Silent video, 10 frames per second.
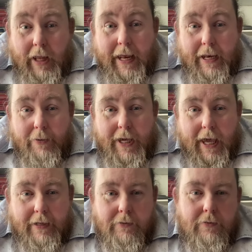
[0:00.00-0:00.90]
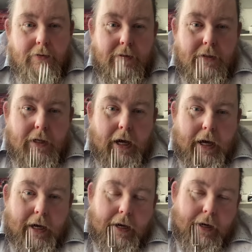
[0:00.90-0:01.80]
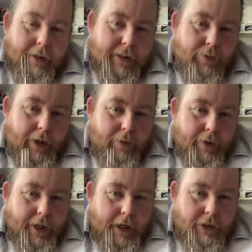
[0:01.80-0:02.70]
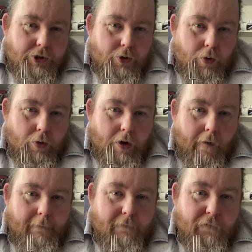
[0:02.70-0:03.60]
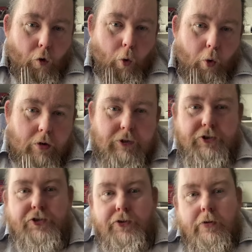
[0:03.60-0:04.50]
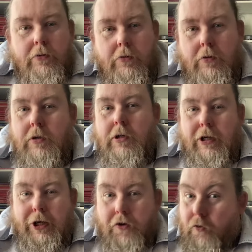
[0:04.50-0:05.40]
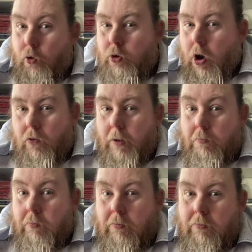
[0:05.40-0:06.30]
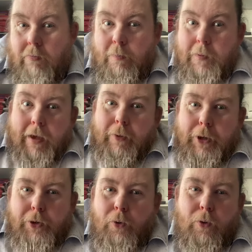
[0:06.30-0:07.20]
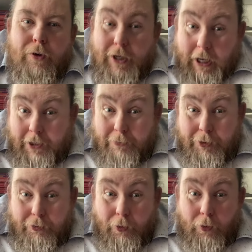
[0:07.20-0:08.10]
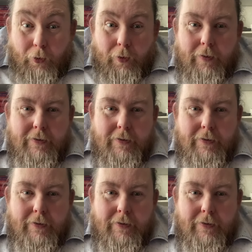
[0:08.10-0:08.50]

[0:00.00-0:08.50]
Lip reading: Hello again. This week we're going to talk forks. You've all got them. They're in your cutlery drawer.